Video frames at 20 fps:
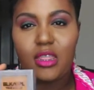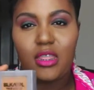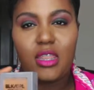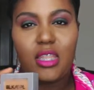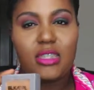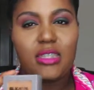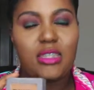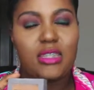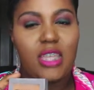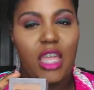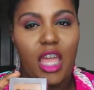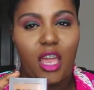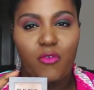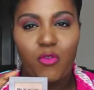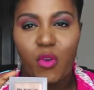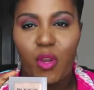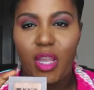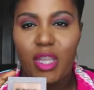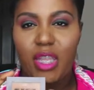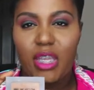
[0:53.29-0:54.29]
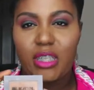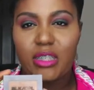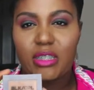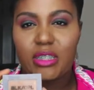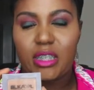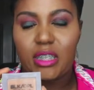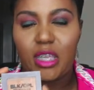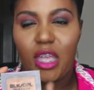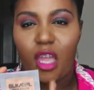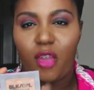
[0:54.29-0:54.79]
This is after I get
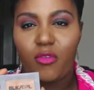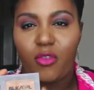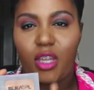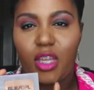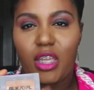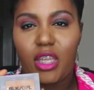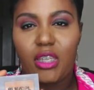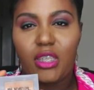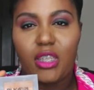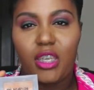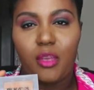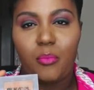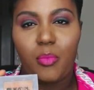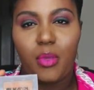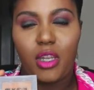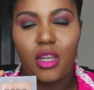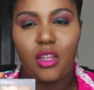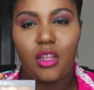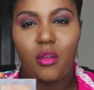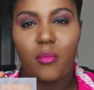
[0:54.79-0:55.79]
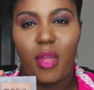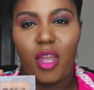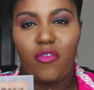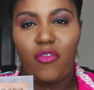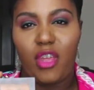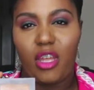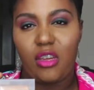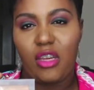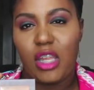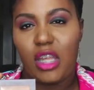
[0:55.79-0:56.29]
done putting on my
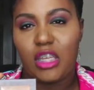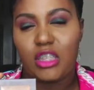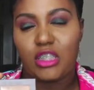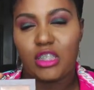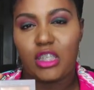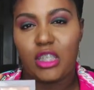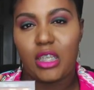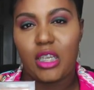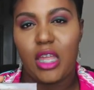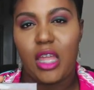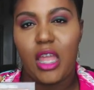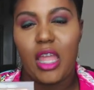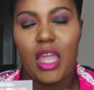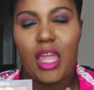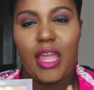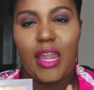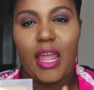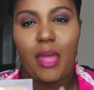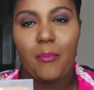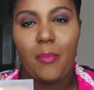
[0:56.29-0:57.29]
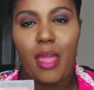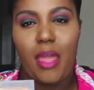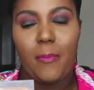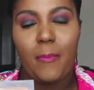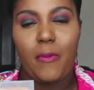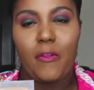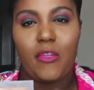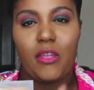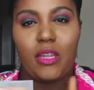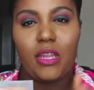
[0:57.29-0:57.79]
foundation, and I
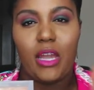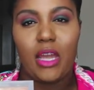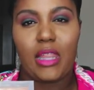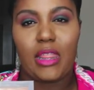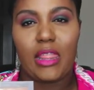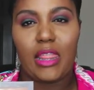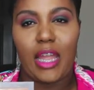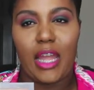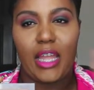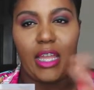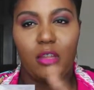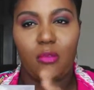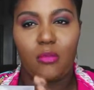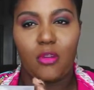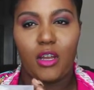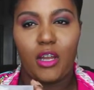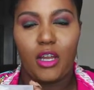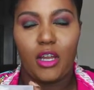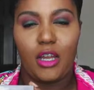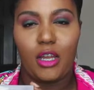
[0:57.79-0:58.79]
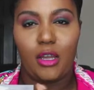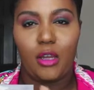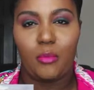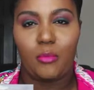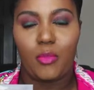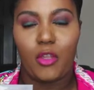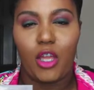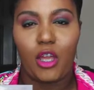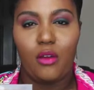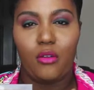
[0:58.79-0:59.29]
may put a light
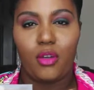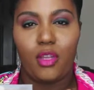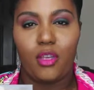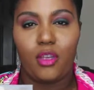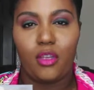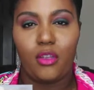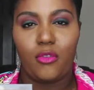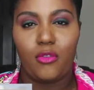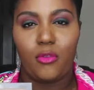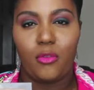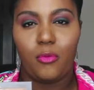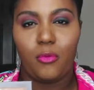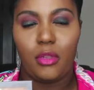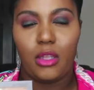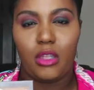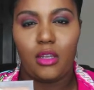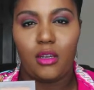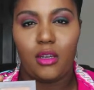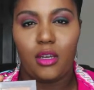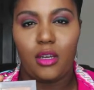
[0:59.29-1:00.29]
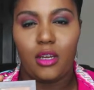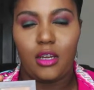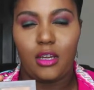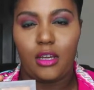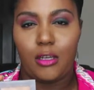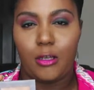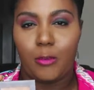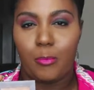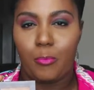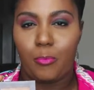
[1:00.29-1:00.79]
coat of
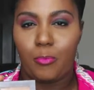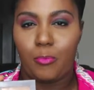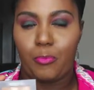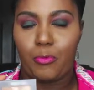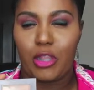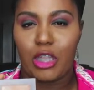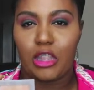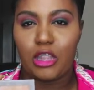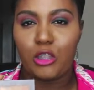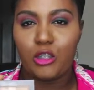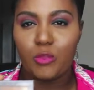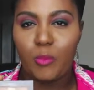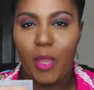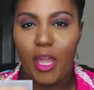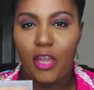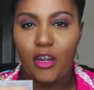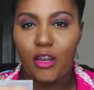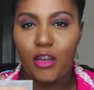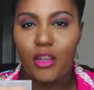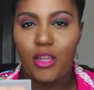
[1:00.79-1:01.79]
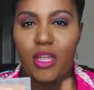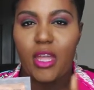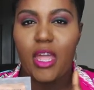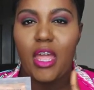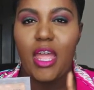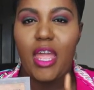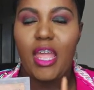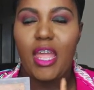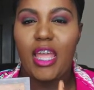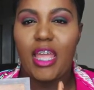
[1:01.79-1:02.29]
loose powder,
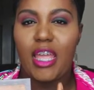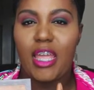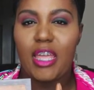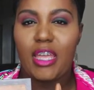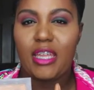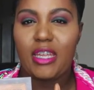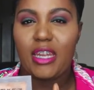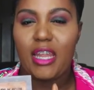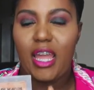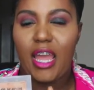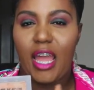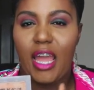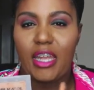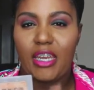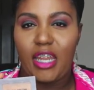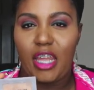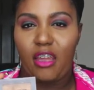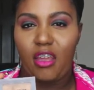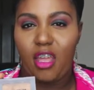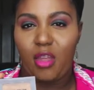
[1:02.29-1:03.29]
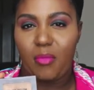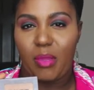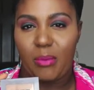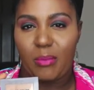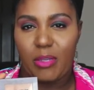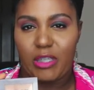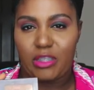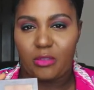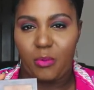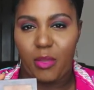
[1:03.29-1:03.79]
and I now have my
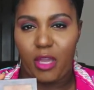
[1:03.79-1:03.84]
pressed